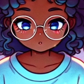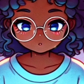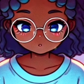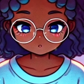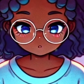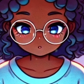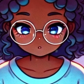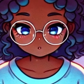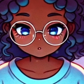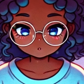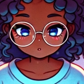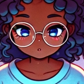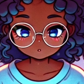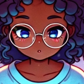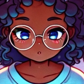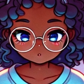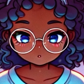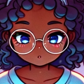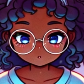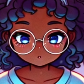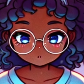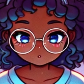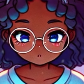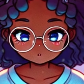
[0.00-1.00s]
AppSync,
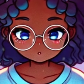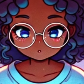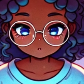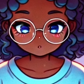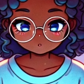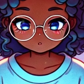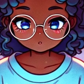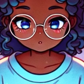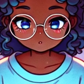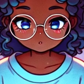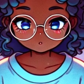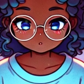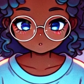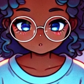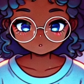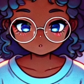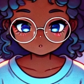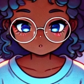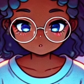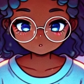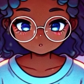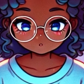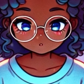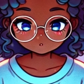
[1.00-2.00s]
an
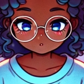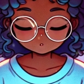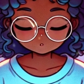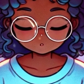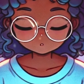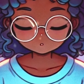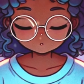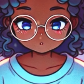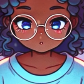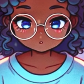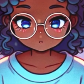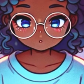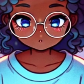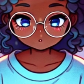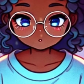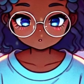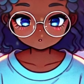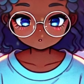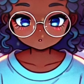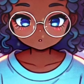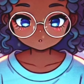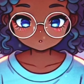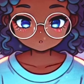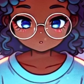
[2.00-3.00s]
enterprise-level,
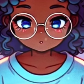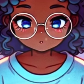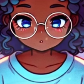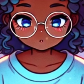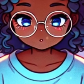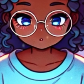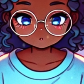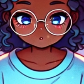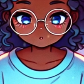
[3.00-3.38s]
fully managed